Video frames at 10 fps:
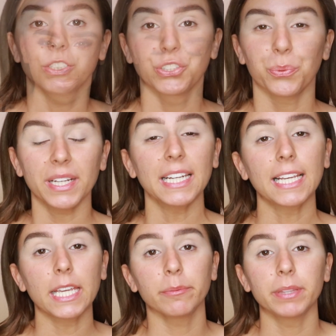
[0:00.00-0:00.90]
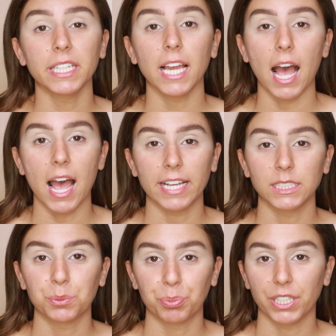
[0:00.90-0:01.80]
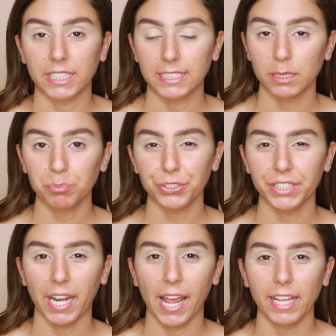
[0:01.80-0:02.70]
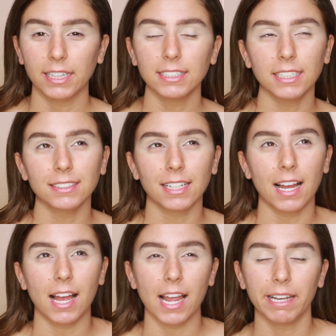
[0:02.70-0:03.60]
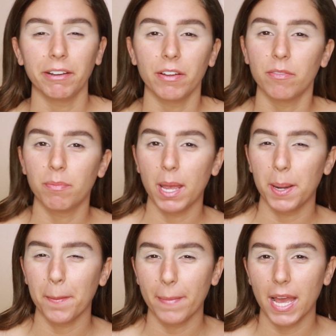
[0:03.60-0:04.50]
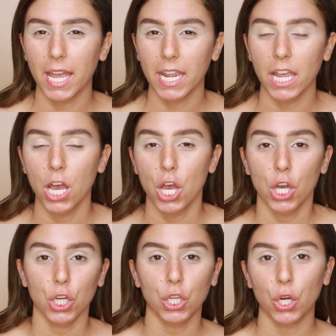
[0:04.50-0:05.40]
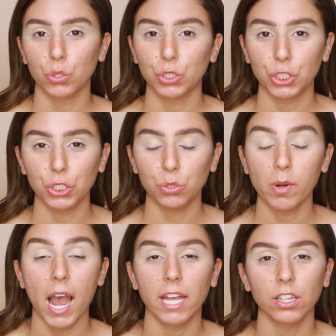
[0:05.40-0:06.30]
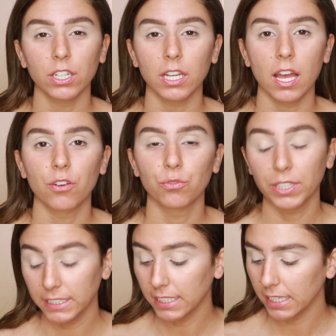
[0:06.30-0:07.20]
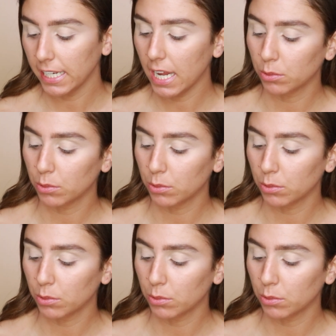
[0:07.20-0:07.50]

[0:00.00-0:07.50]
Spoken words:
So we're going to keep the eyes pretty simple today. This has kind of been my go-to eye look recently.